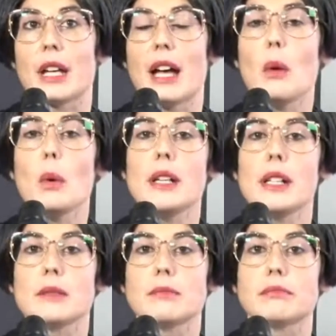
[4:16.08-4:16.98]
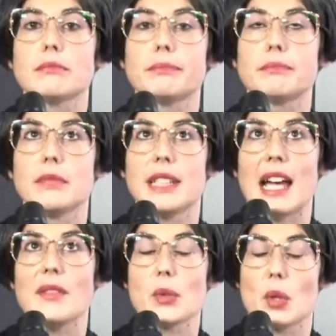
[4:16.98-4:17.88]
our
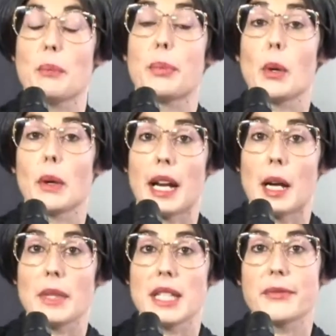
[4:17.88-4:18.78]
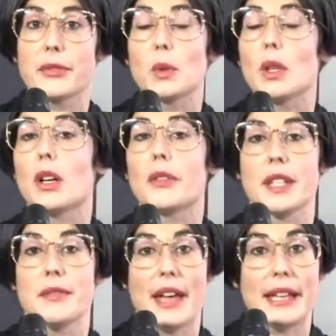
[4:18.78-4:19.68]
live stream program is full of
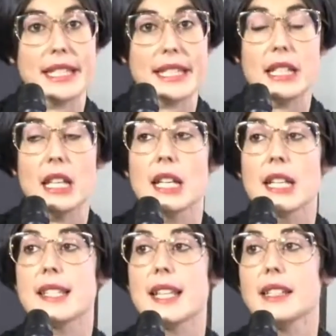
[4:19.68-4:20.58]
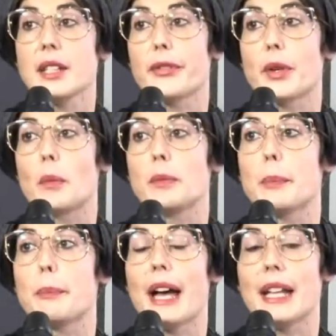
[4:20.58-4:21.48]
events, starting from
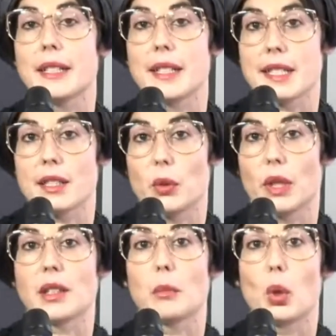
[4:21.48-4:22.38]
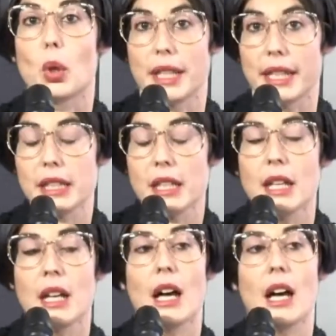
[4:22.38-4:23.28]
the panels during the morning,
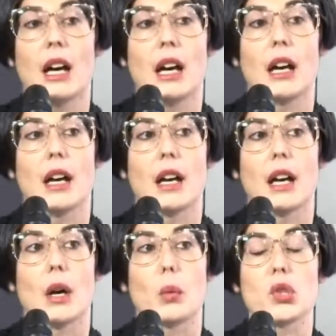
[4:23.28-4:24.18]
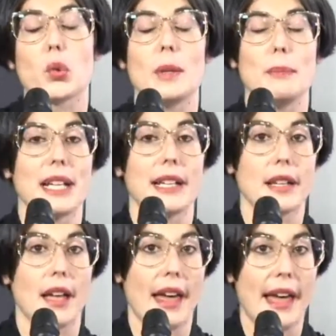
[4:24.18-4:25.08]
which will be
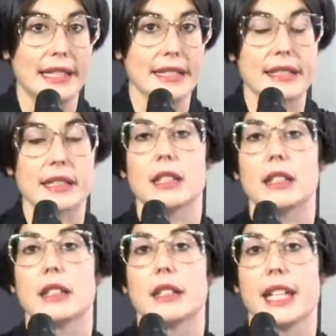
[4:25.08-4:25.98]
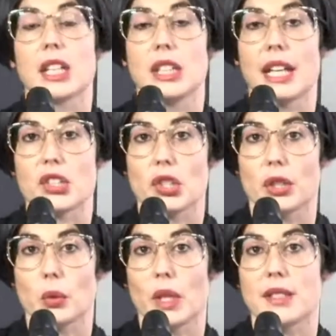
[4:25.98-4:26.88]
held in
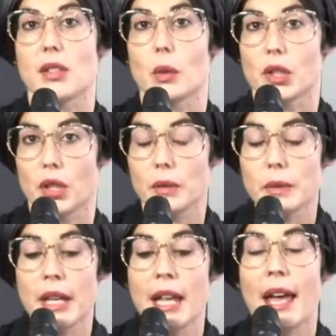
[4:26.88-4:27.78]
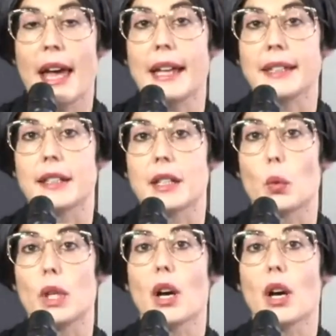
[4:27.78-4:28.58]
connection with Tokyo, and will